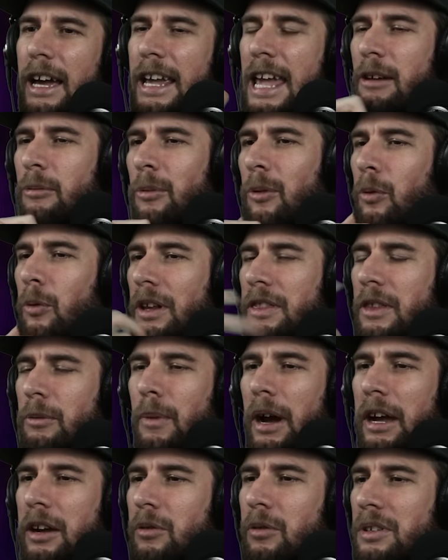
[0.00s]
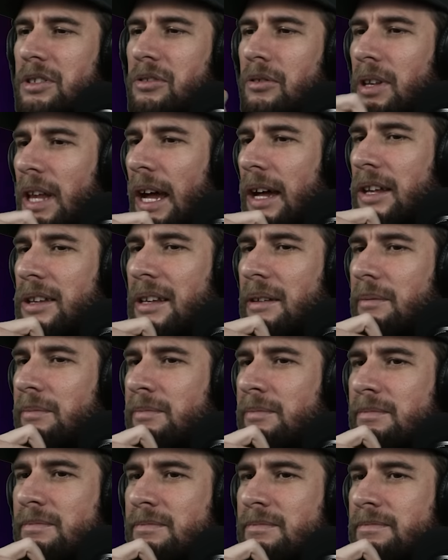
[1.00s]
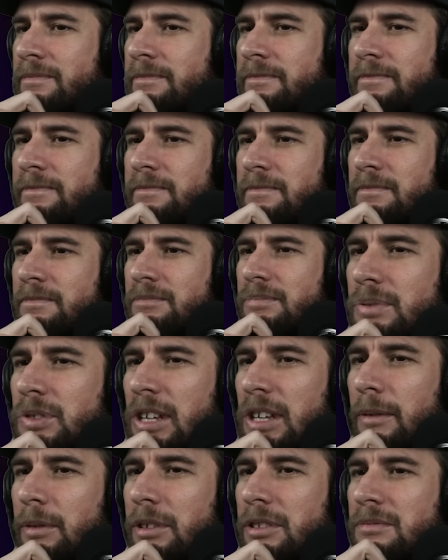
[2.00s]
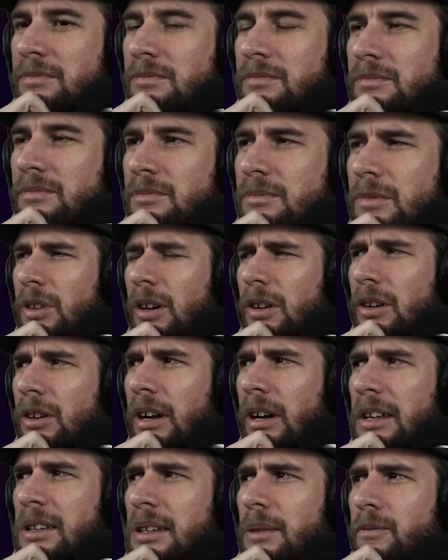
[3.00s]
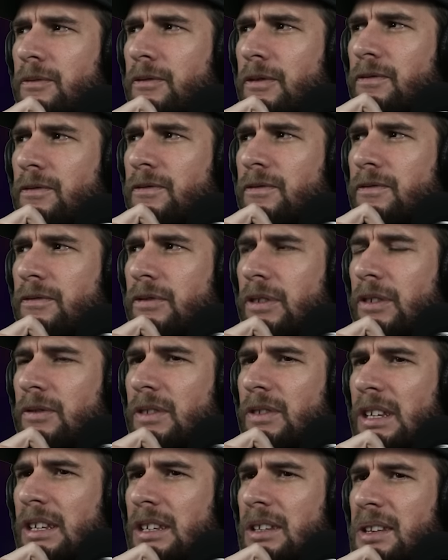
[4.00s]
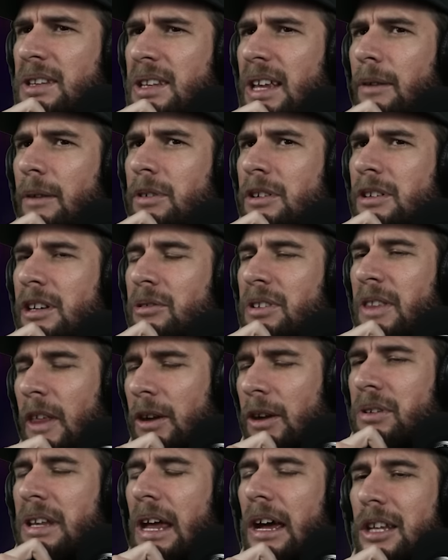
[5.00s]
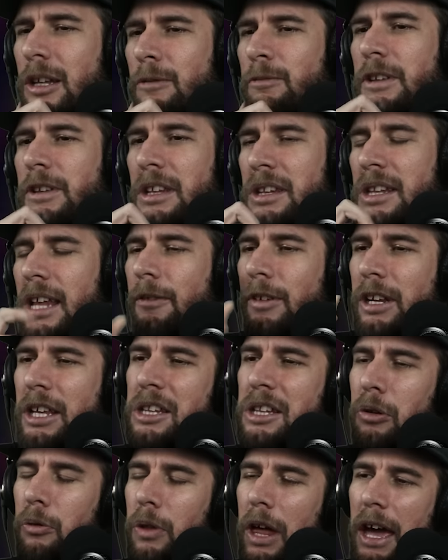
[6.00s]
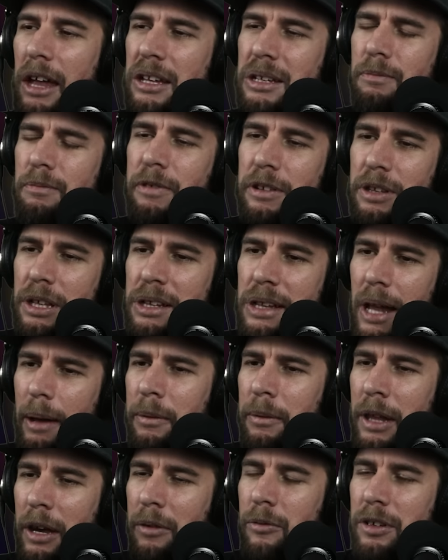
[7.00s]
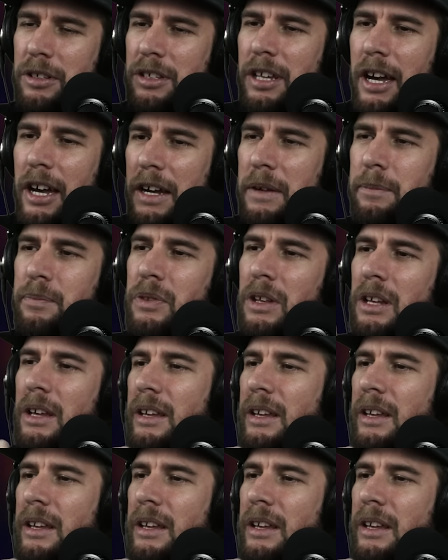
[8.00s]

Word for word: I can't remember what the mic was. It was SM7, no, no, SM57. It was, I think it was SM57. He stole the SM57 that one time.